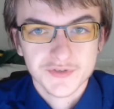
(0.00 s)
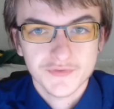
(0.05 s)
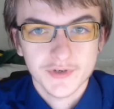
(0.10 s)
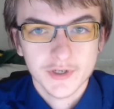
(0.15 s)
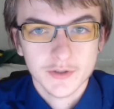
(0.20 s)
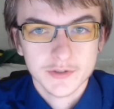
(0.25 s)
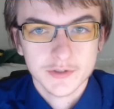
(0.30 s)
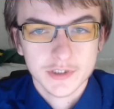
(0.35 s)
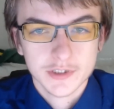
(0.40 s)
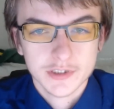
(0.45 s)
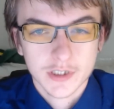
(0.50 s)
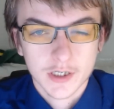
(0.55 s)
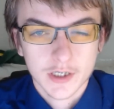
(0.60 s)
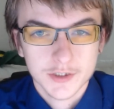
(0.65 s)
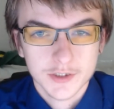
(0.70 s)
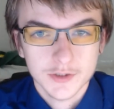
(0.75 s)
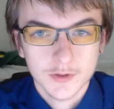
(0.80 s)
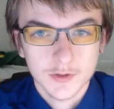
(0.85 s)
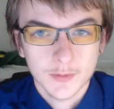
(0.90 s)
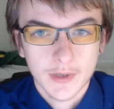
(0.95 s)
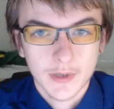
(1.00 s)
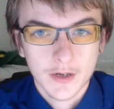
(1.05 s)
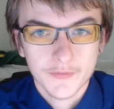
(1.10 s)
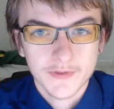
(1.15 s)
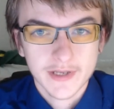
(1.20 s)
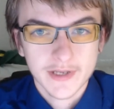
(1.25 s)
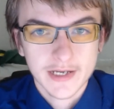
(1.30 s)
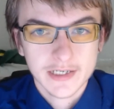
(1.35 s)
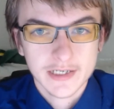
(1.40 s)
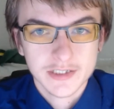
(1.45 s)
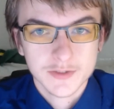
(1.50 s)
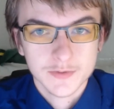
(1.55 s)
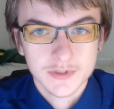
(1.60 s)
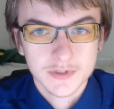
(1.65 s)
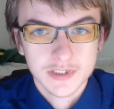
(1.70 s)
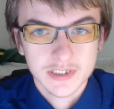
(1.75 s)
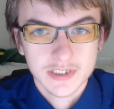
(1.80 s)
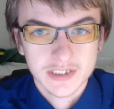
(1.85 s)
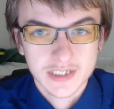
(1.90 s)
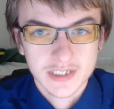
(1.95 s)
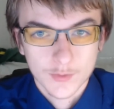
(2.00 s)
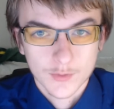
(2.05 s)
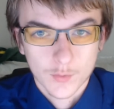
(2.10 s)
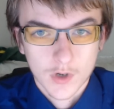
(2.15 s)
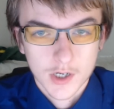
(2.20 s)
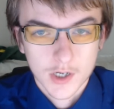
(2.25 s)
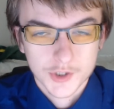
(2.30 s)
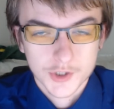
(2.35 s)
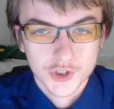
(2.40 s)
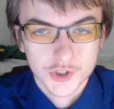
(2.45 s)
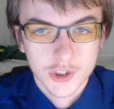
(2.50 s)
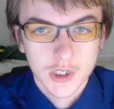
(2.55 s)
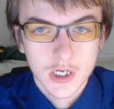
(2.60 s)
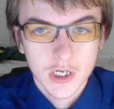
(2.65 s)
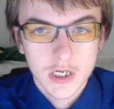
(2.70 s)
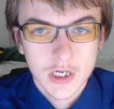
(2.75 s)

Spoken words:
video to talk to you about the Asus Zen watch.